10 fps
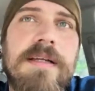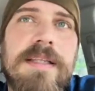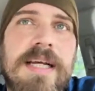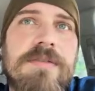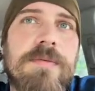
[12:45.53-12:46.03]

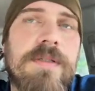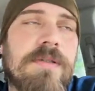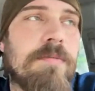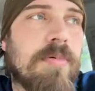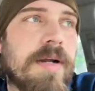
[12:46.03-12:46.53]
That's what
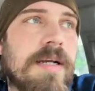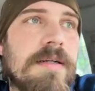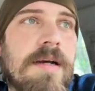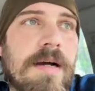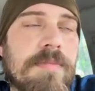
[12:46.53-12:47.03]
your brain
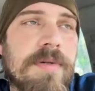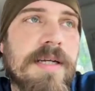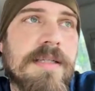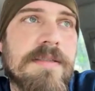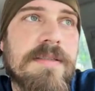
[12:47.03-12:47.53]

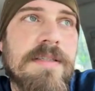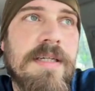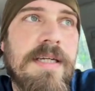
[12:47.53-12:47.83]
comprehends.